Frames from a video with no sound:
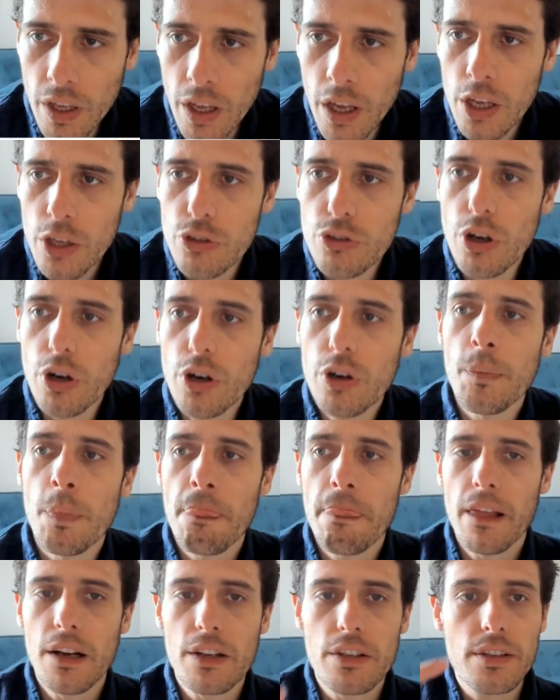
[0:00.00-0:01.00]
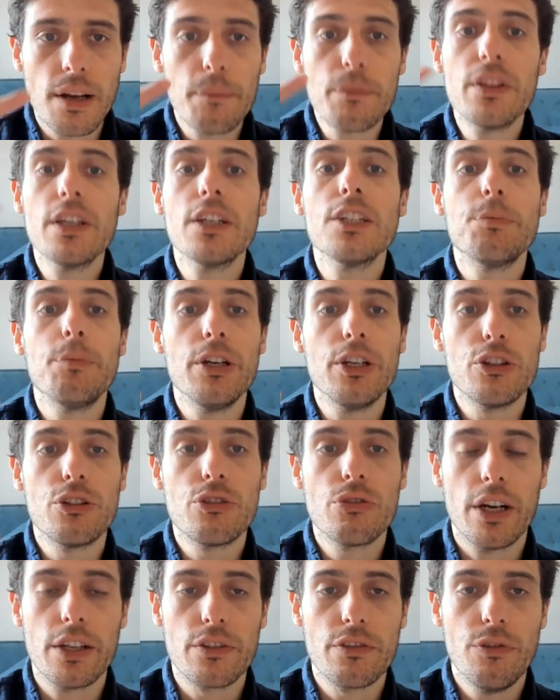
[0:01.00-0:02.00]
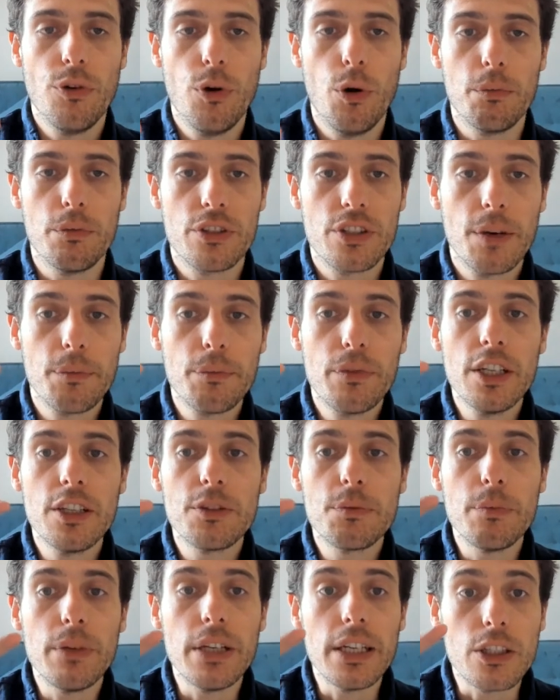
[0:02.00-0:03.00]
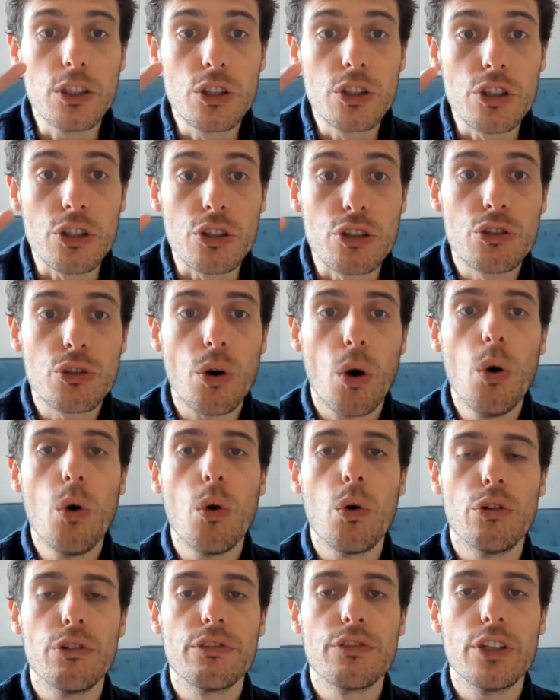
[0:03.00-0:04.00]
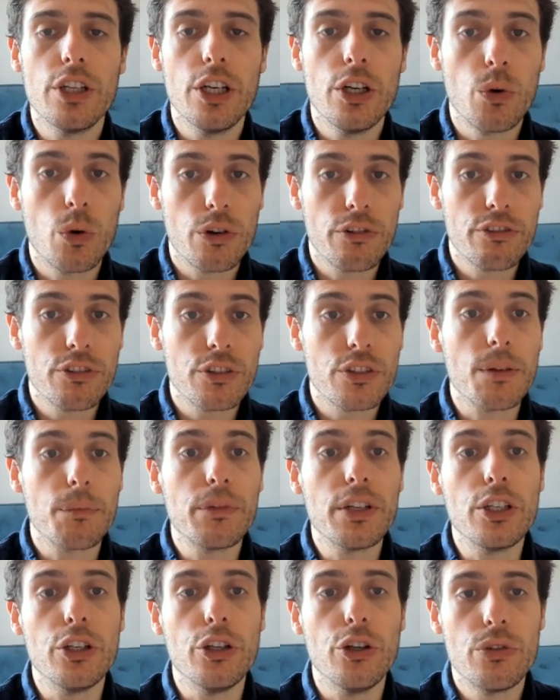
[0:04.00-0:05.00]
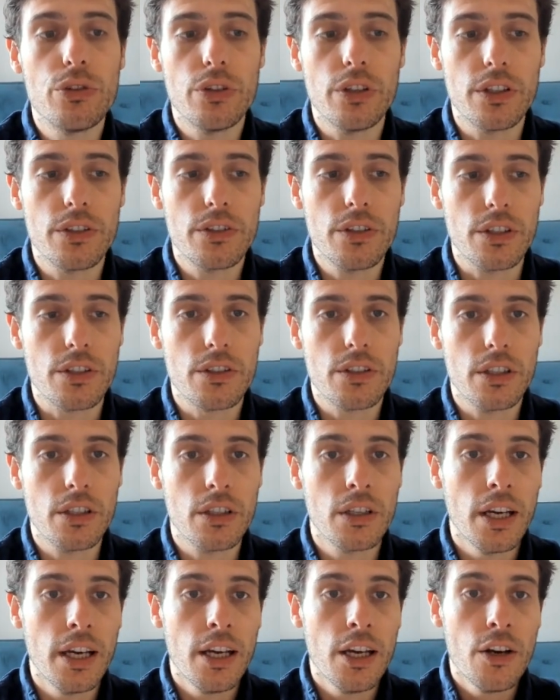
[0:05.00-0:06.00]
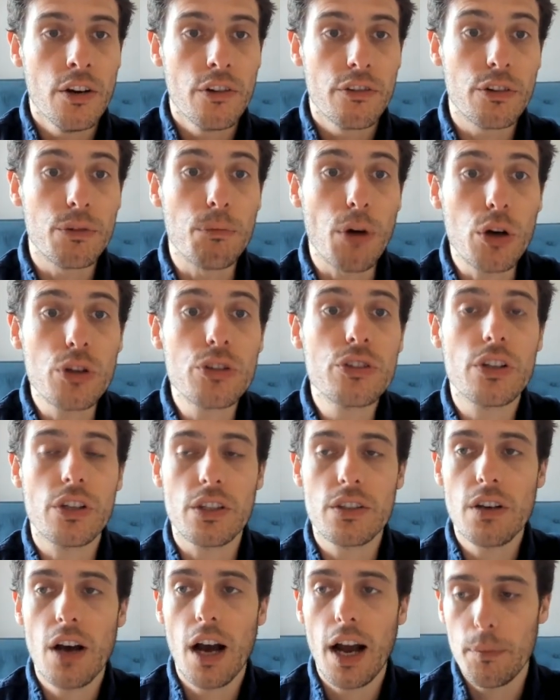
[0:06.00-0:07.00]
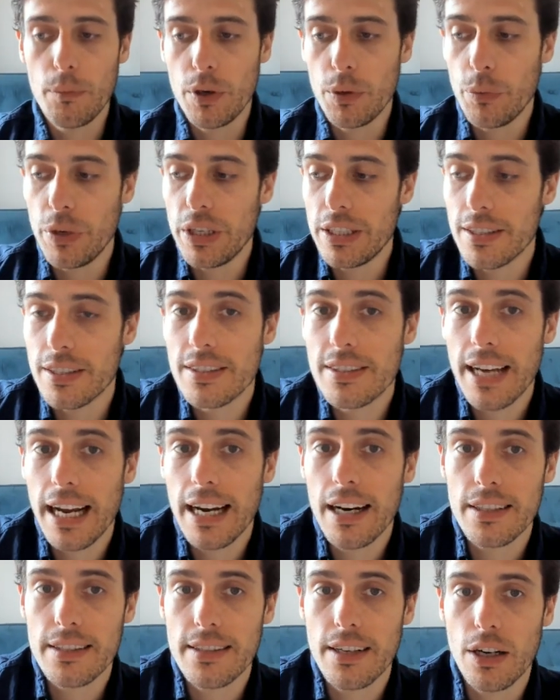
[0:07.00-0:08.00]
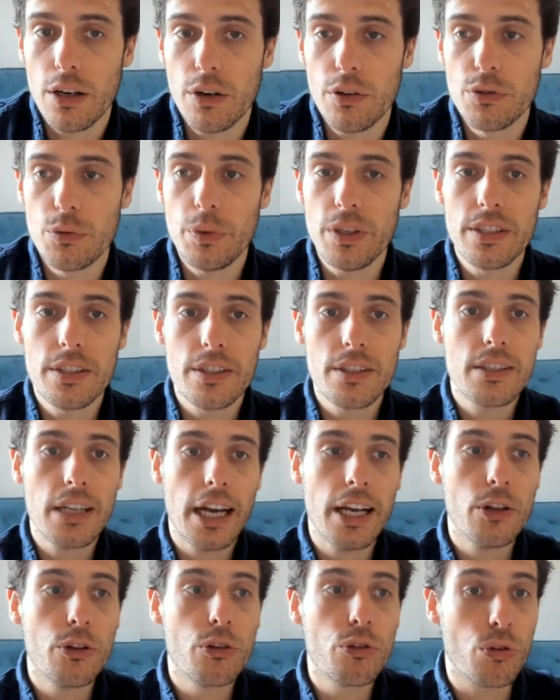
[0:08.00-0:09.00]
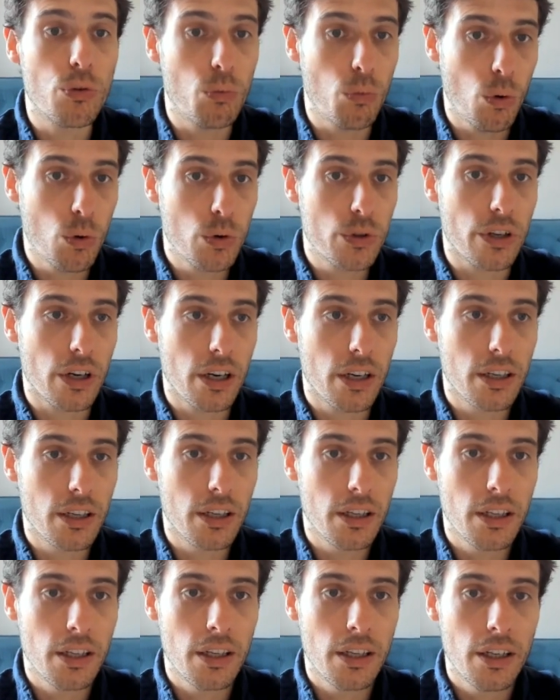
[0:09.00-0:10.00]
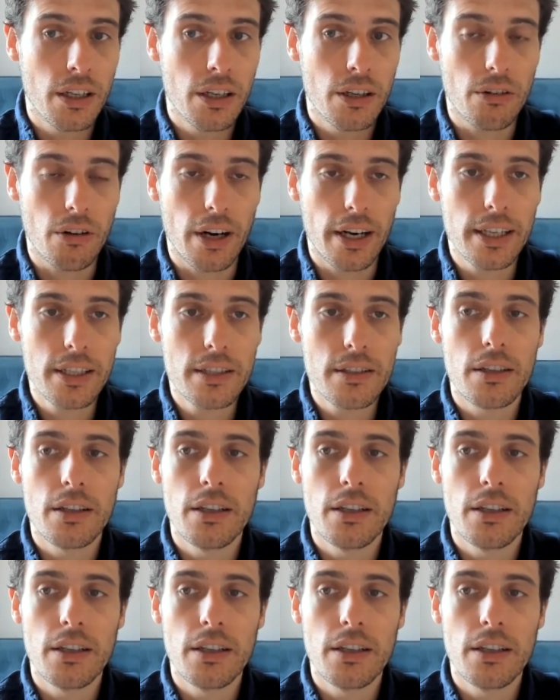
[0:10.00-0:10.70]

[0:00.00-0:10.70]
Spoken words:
So something's being transformed, something's being dissolved in order for something new to exist. And for most of the time when we sustain ourselves, we sustain through water, right?